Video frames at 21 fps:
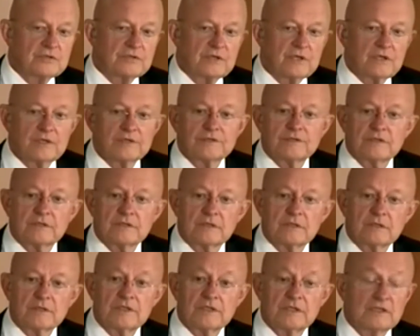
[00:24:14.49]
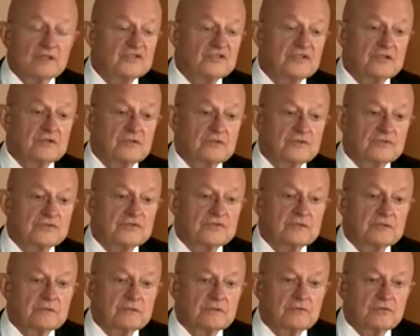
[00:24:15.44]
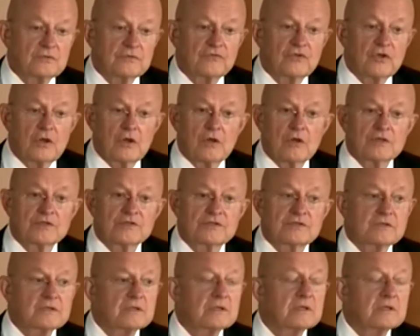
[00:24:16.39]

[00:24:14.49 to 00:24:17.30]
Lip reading: that he continues to have caused.